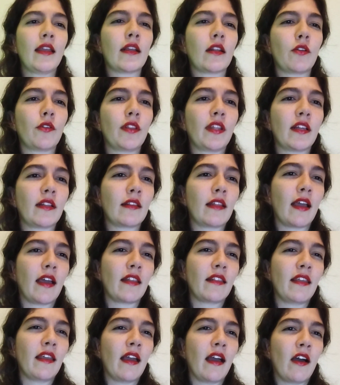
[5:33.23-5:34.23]
including the
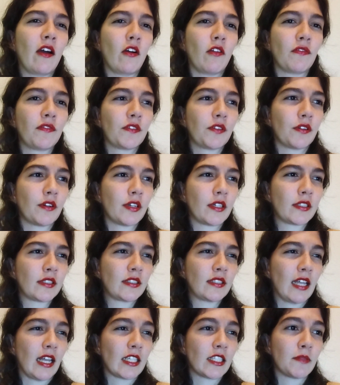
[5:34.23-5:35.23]
idea of
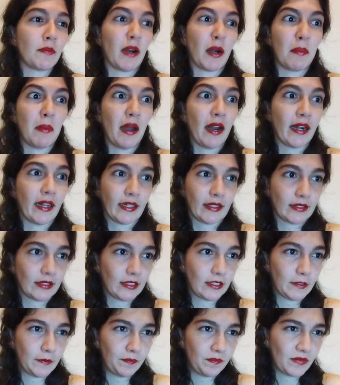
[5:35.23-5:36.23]
Turks as
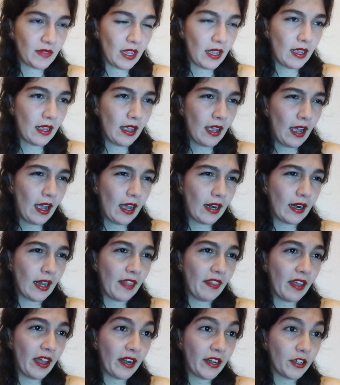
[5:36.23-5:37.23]
barbarians. And
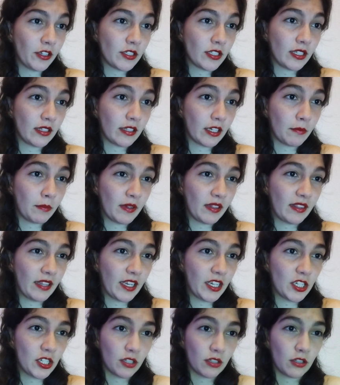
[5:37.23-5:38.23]
Adario's
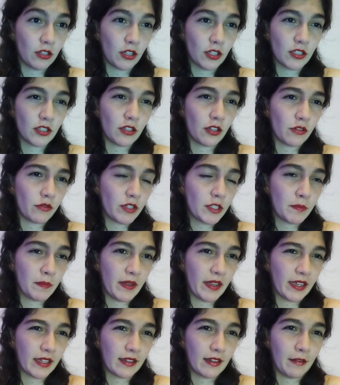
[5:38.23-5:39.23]
interpretation does not
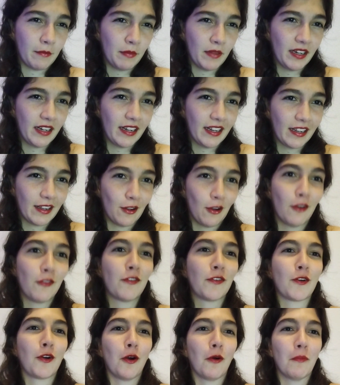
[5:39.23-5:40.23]
respect the meaning
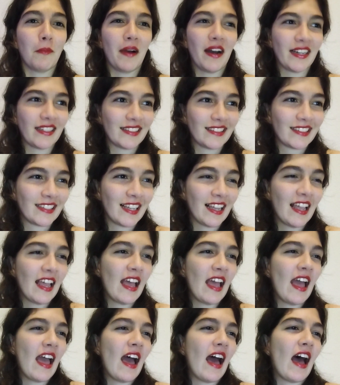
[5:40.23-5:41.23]
of command
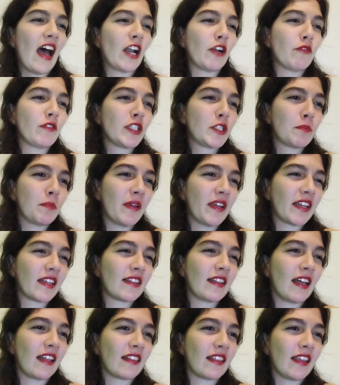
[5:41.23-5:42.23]
and
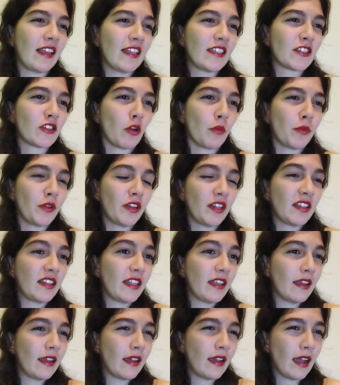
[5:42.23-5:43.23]
respect that his
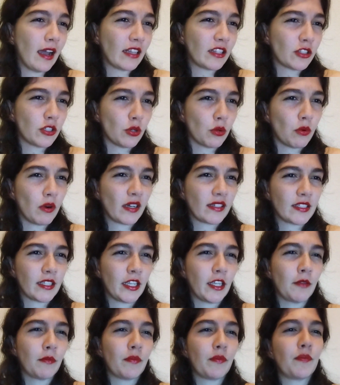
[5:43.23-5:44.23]
community had towards
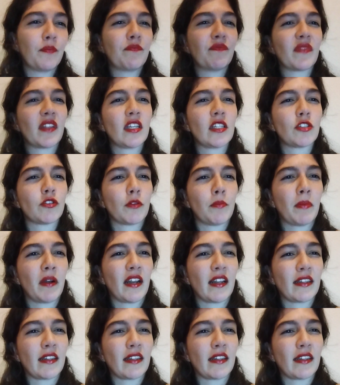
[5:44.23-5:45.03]
him. His